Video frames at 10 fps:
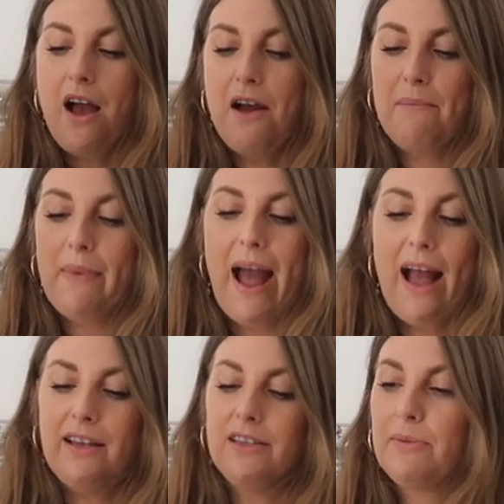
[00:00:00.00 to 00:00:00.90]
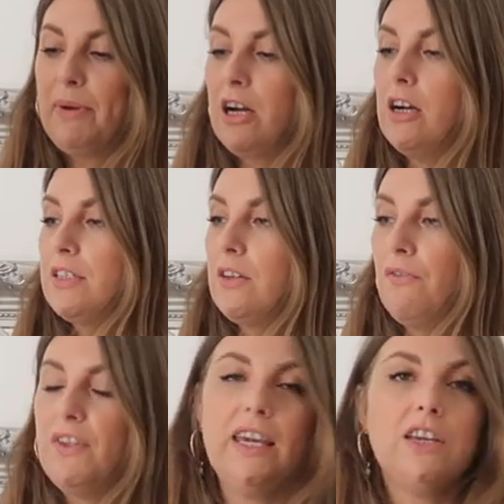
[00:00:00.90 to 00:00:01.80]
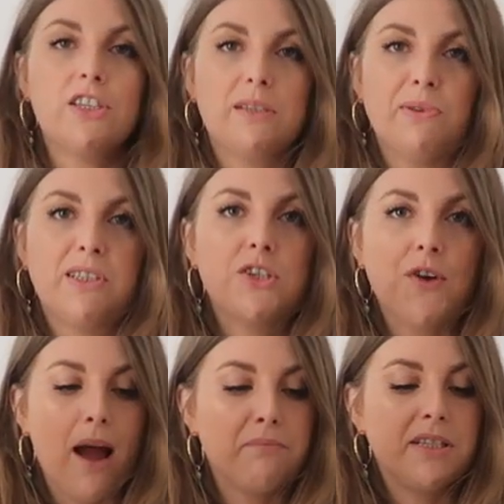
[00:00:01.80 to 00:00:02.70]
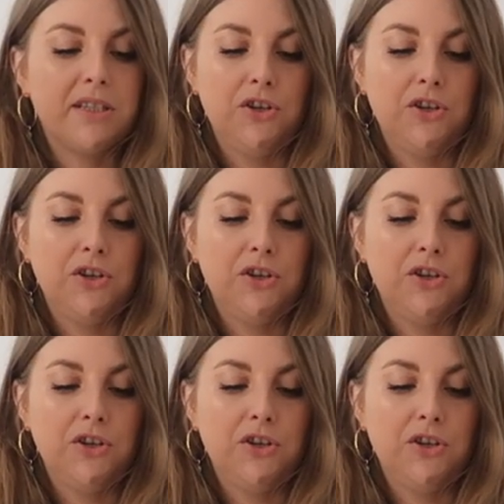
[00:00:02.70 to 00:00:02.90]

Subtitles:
And because of the adjustable straps,